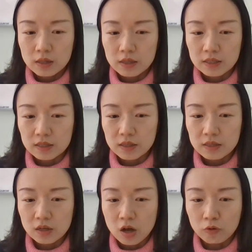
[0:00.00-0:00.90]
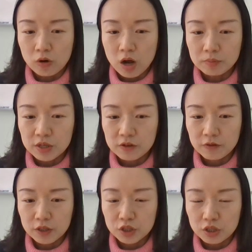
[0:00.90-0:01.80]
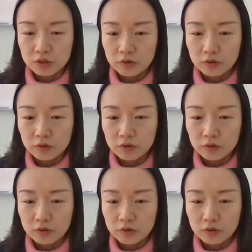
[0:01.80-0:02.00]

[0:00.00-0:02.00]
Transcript: this, that's our objective function.